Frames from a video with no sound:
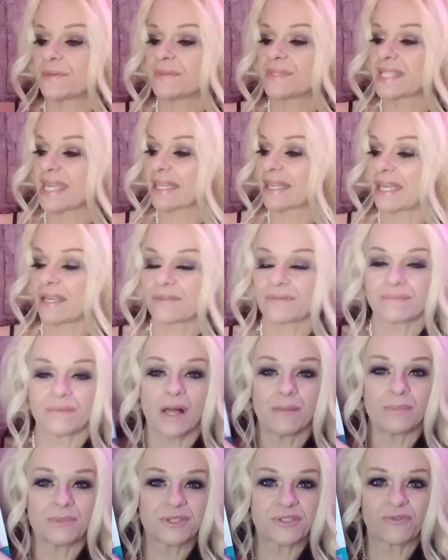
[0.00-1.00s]
it was like
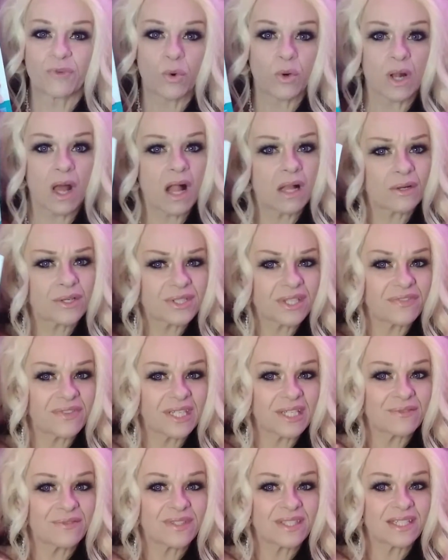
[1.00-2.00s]
almost $4, I
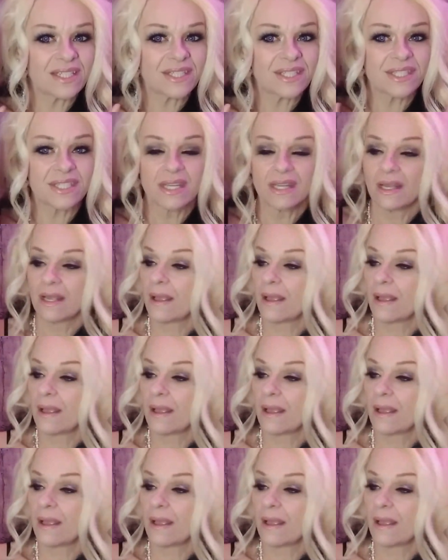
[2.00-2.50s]
think, for this.